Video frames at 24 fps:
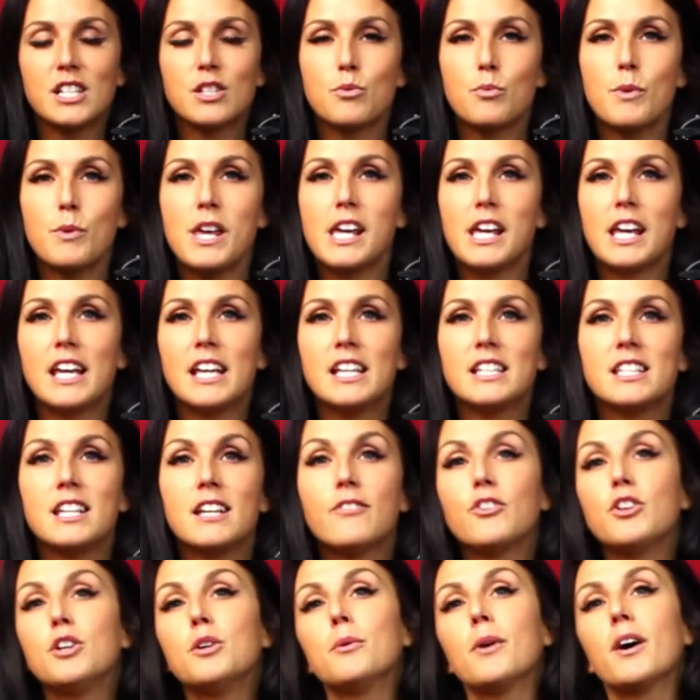week is,
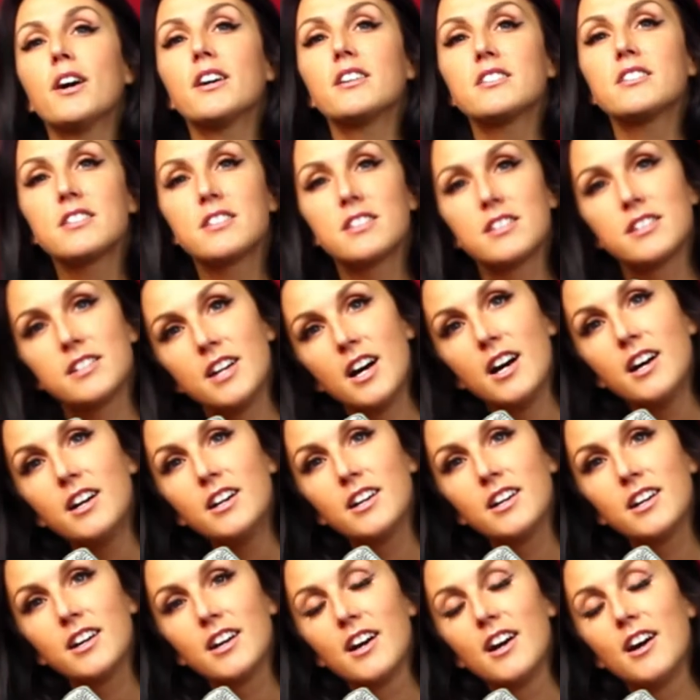if you are stuck
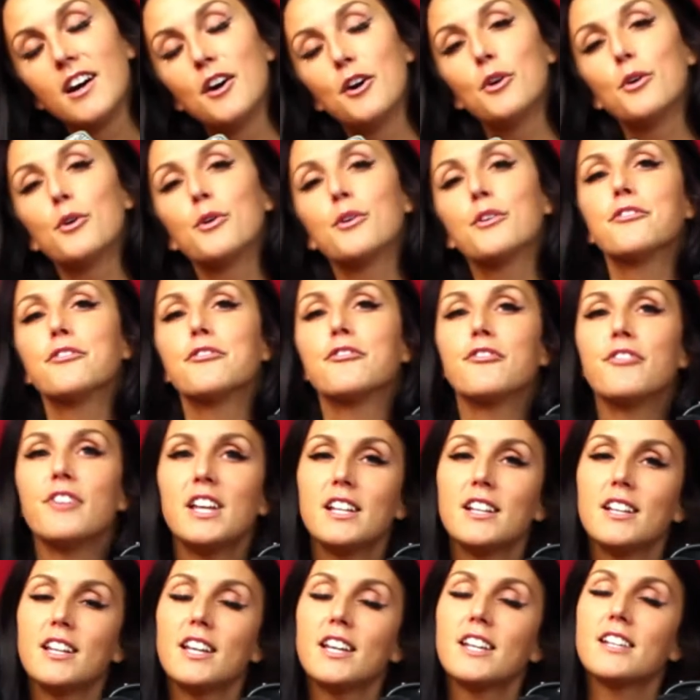or
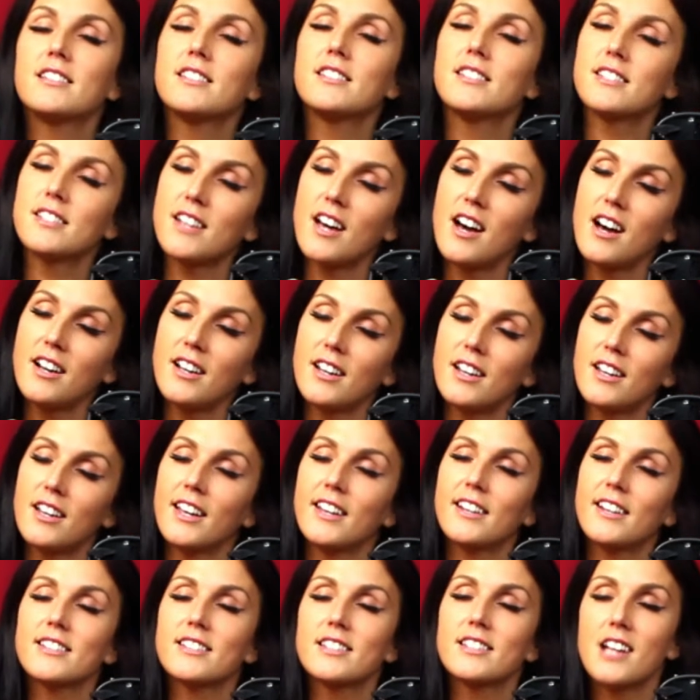feeling stuck,
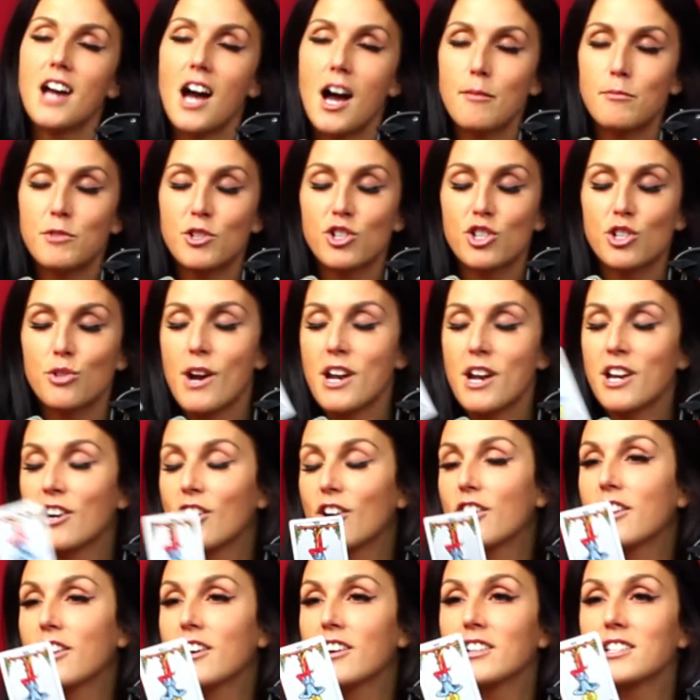it is time to
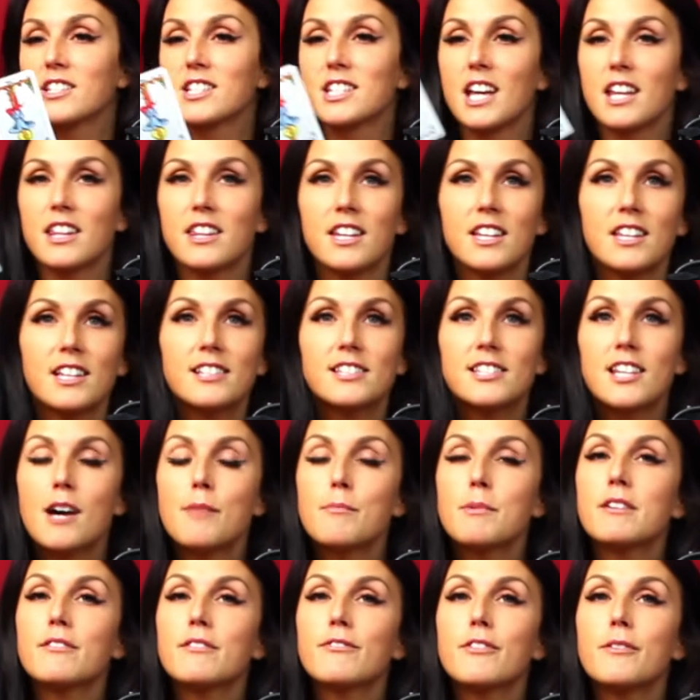surrender. There is nothing that's
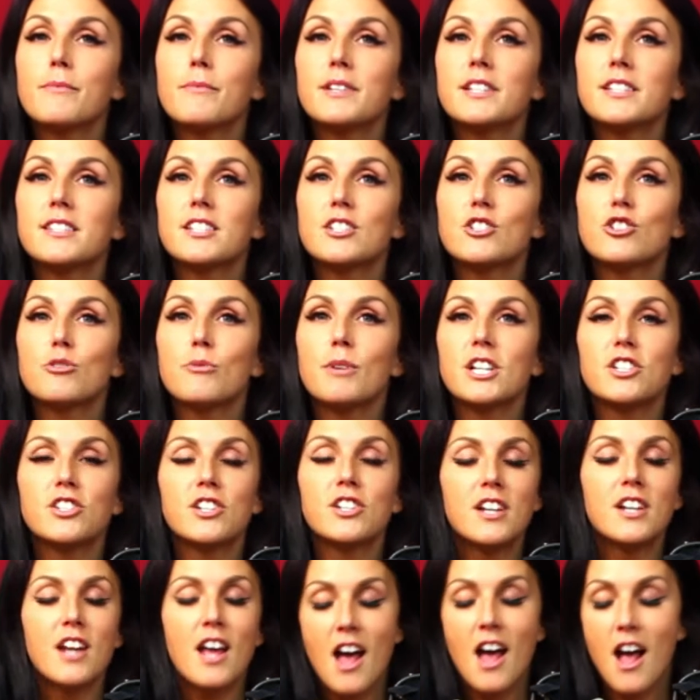coming from this
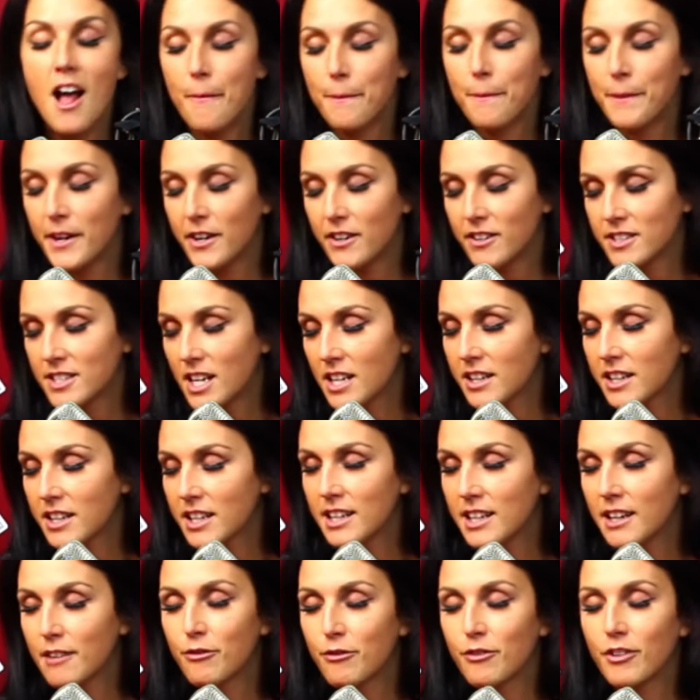situation. There is nothing
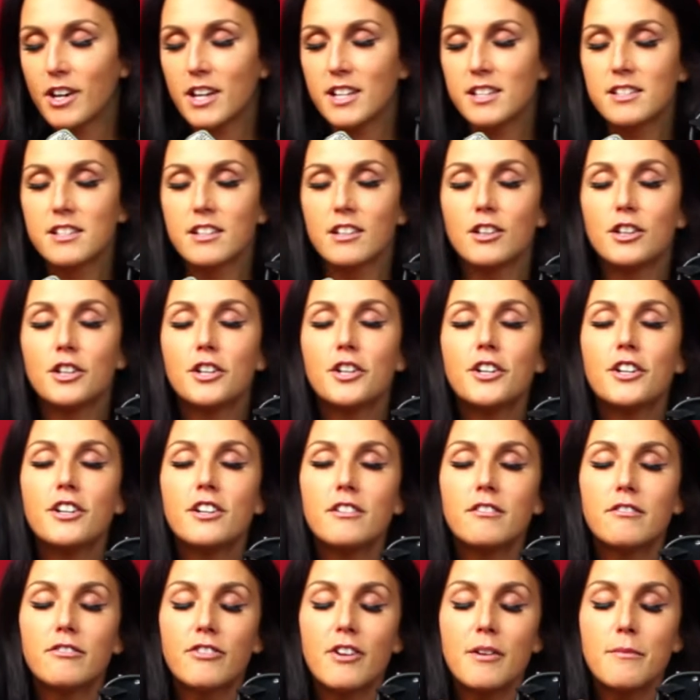left for us to
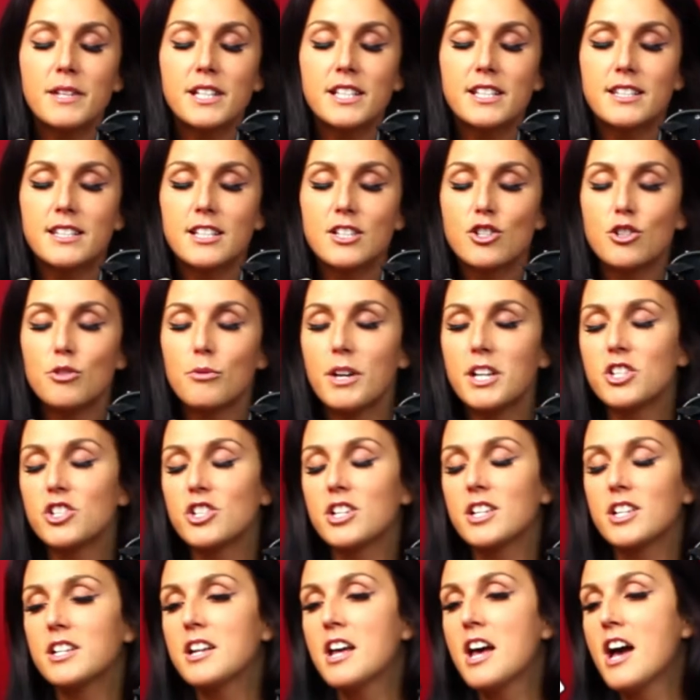learn from this
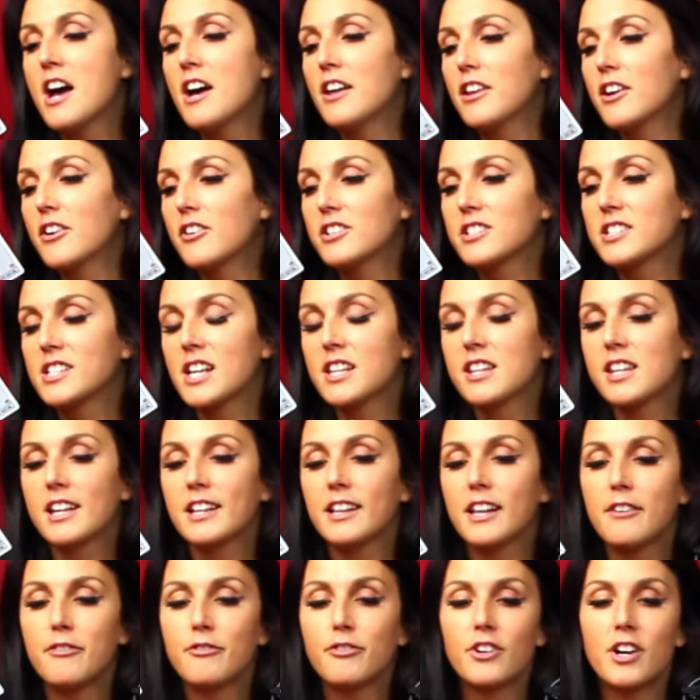situation. There is nothing
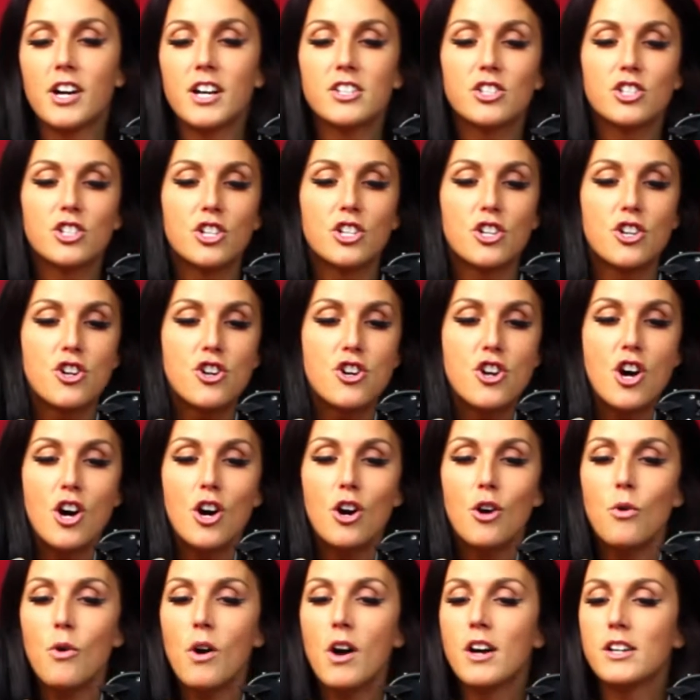left for us to
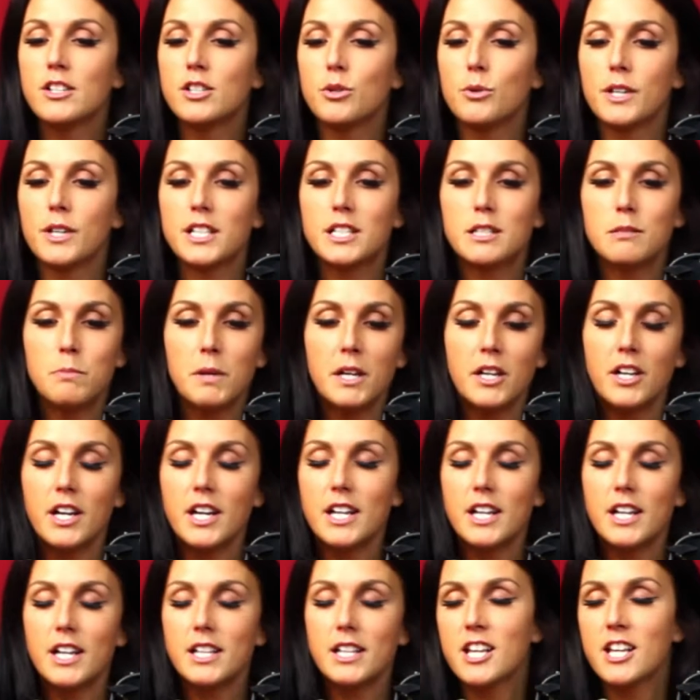know, to
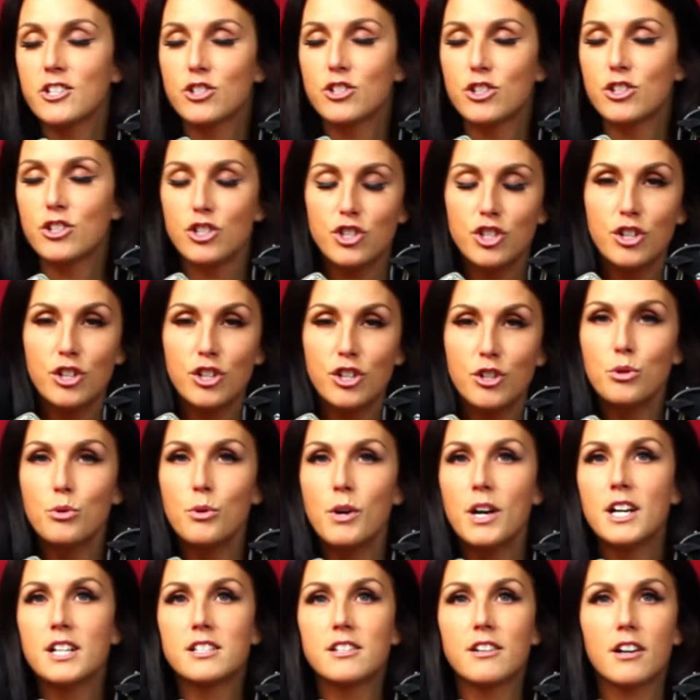experience, to do,
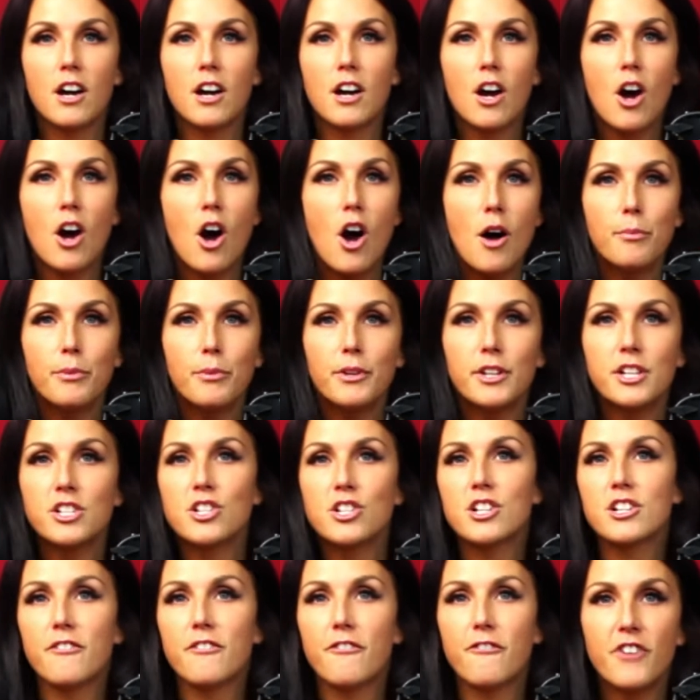to accomplish,
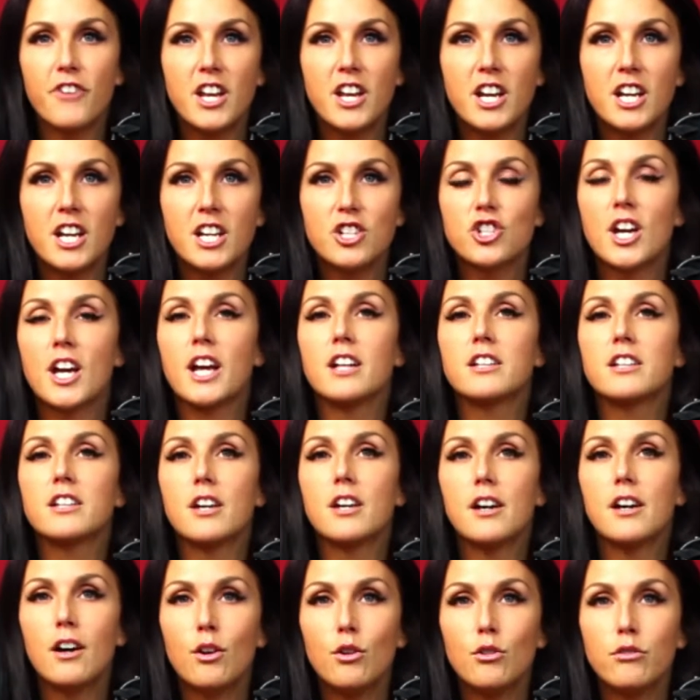to finish. It's
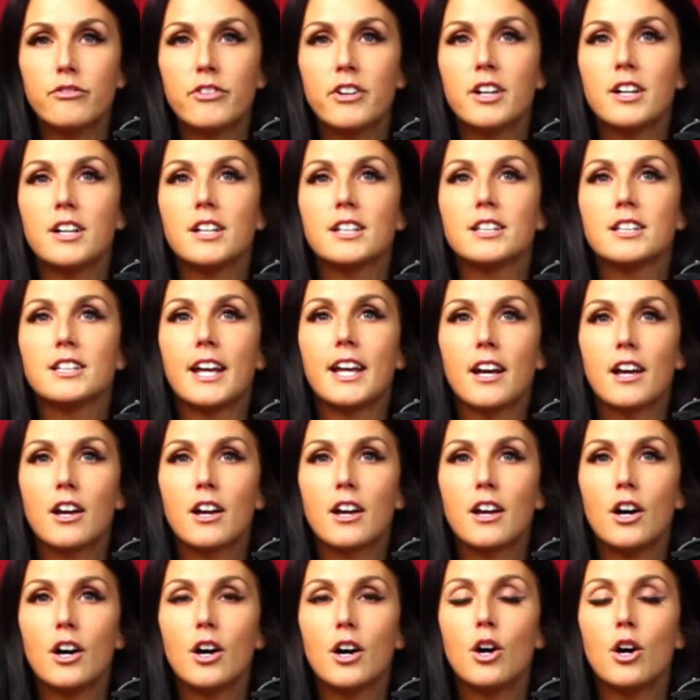over. Let it
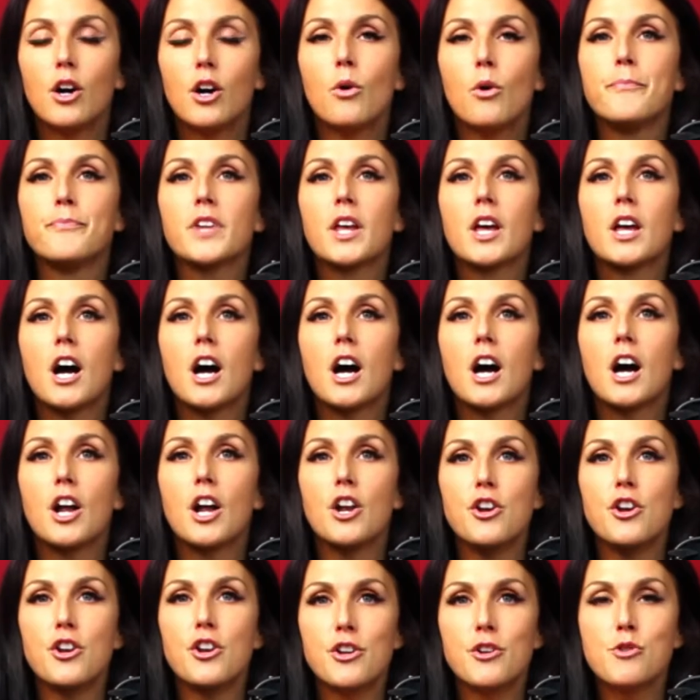go. A
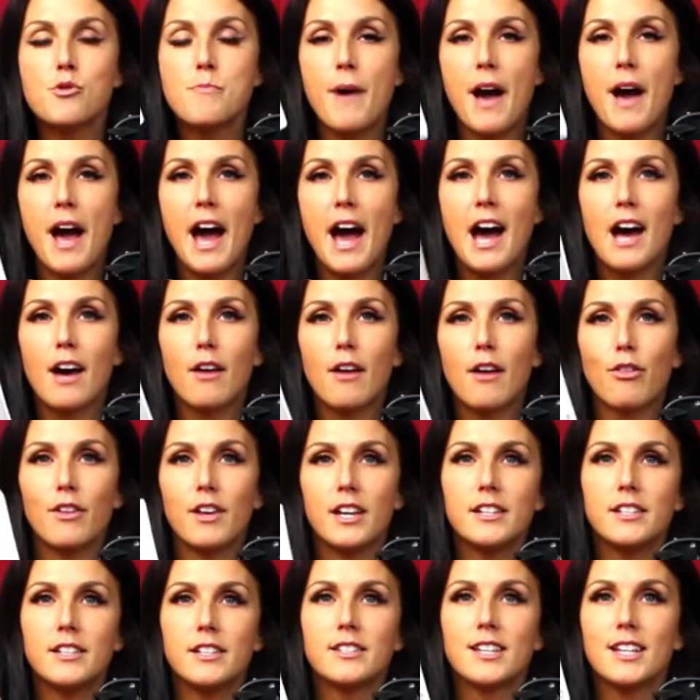new path
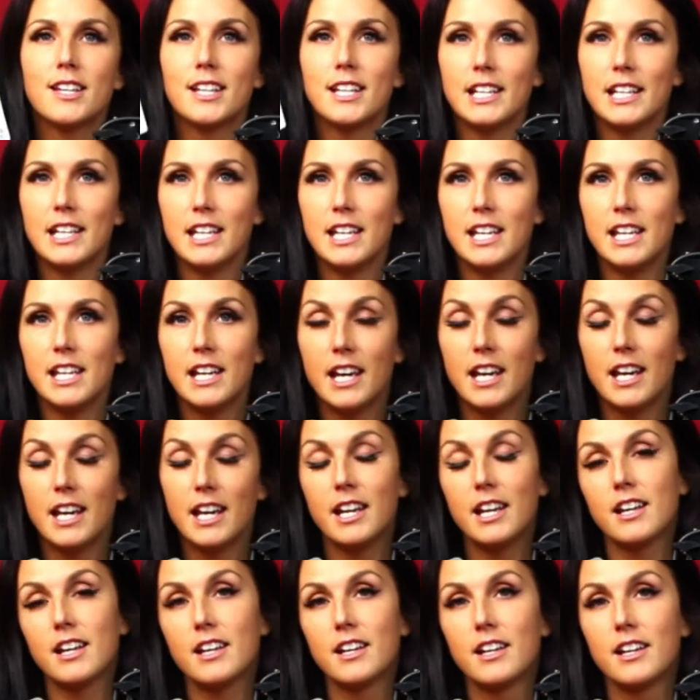is needed.
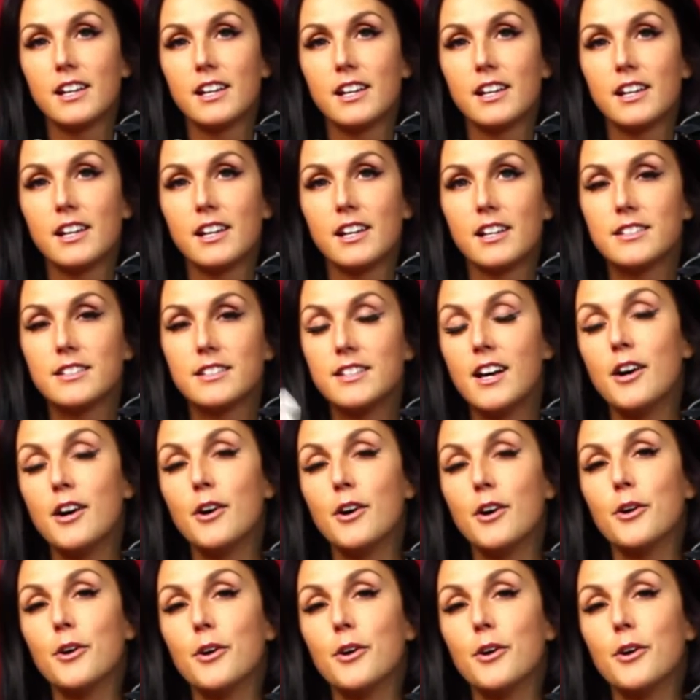So,